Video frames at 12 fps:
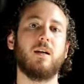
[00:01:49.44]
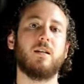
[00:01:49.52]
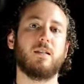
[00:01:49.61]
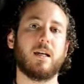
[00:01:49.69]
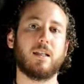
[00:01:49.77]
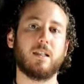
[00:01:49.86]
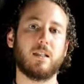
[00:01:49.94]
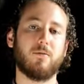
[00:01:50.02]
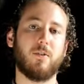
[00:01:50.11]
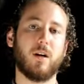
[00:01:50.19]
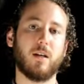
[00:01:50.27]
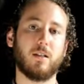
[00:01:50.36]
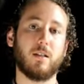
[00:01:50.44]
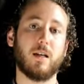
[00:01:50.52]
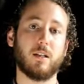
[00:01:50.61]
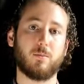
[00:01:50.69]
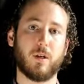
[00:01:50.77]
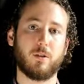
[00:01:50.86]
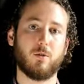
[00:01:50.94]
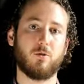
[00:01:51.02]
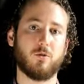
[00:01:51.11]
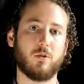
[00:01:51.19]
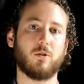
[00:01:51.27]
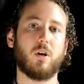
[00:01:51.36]
satisfies their special
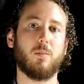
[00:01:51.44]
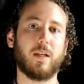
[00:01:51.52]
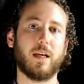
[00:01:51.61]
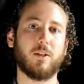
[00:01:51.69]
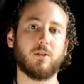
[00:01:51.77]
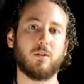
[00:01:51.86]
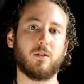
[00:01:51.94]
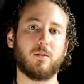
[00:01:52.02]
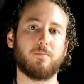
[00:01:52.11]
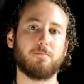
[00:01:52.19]
trust obligations.